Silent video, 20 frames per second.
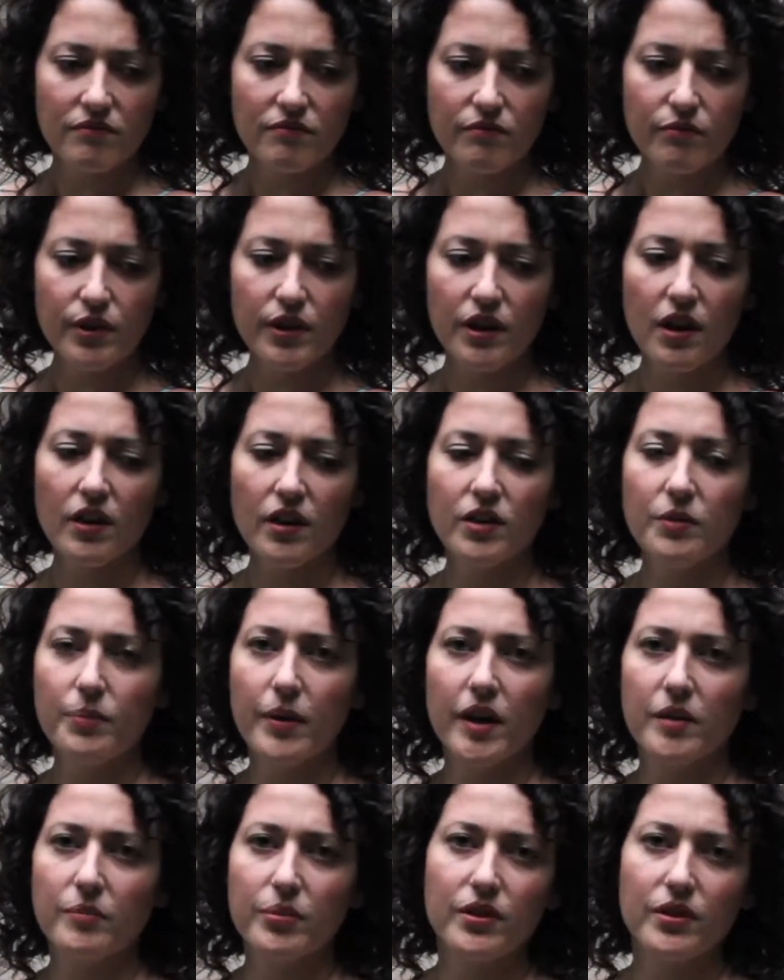
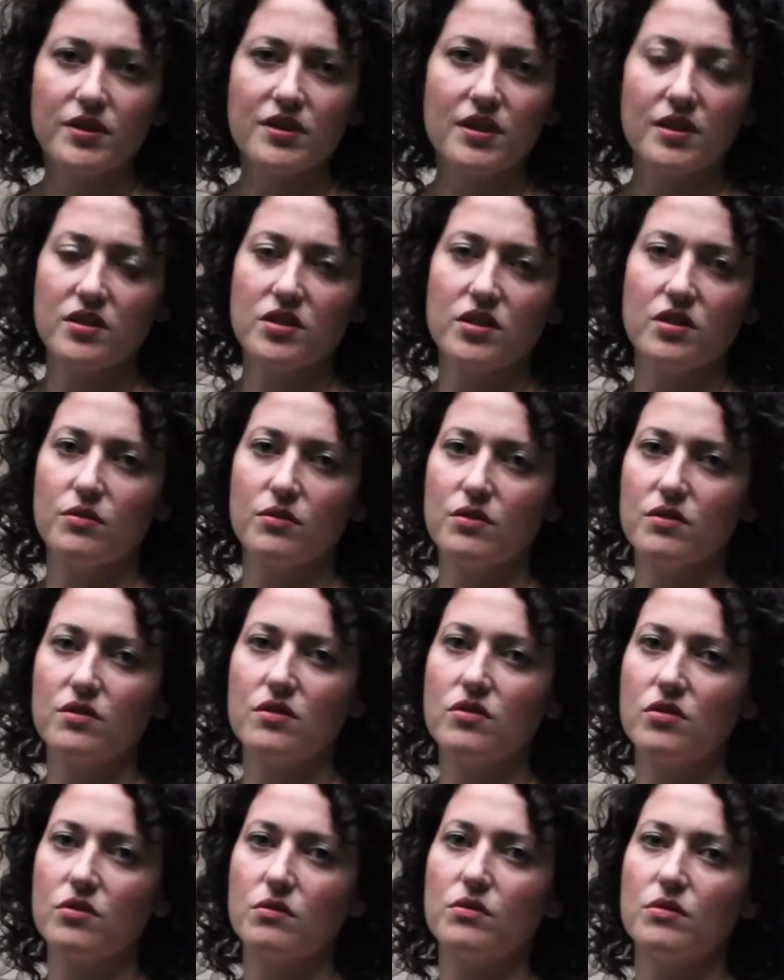preoccupied person. She
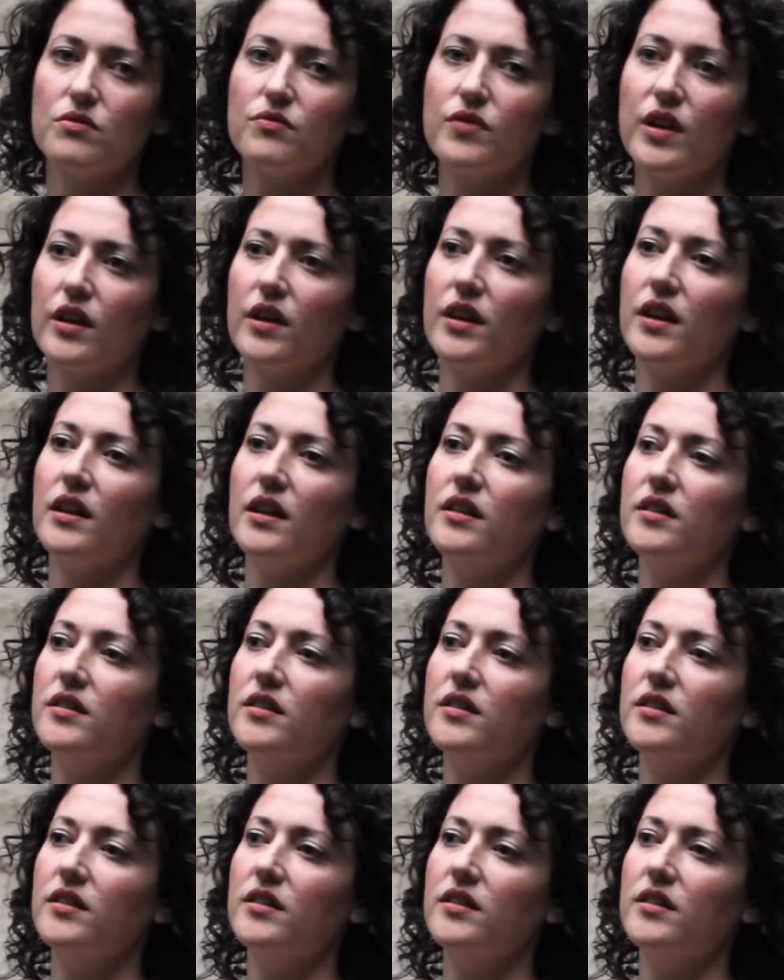was very